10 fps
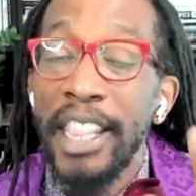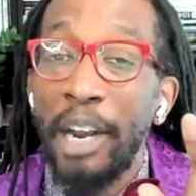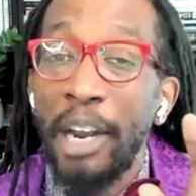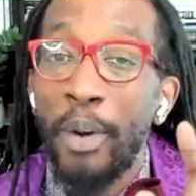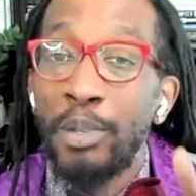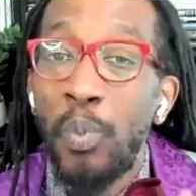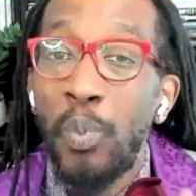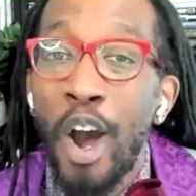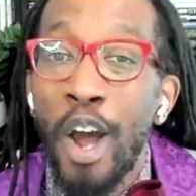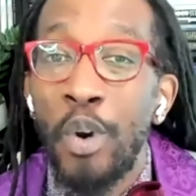There is
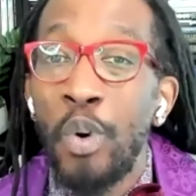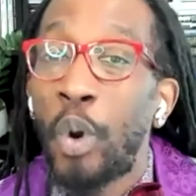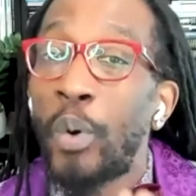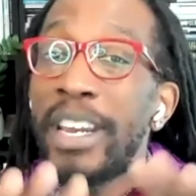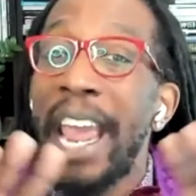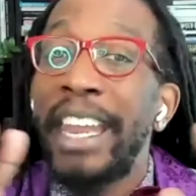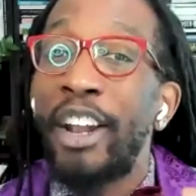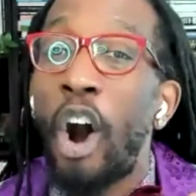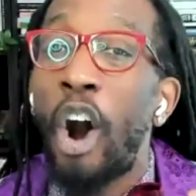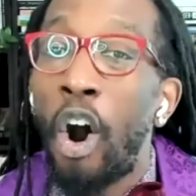one who
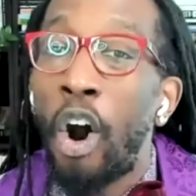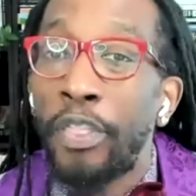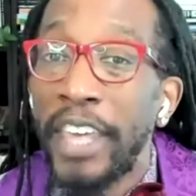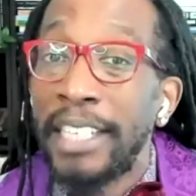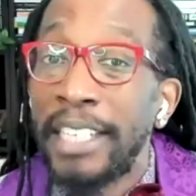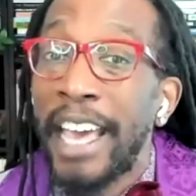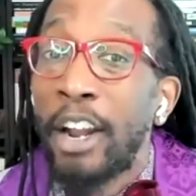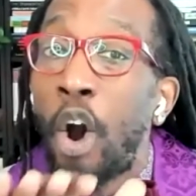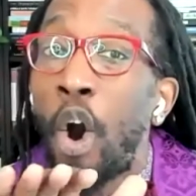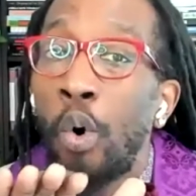created all things
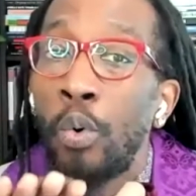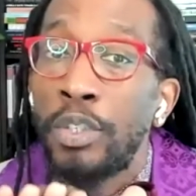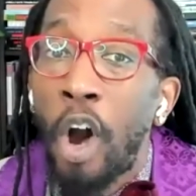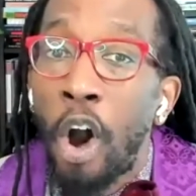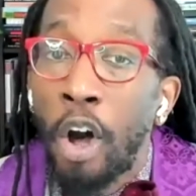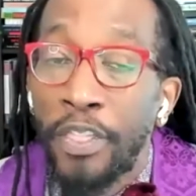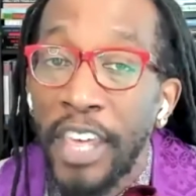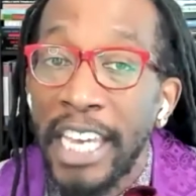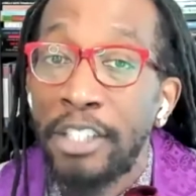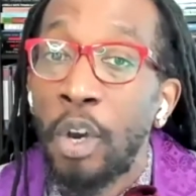that holds all
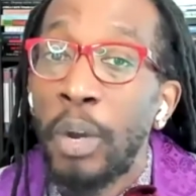things.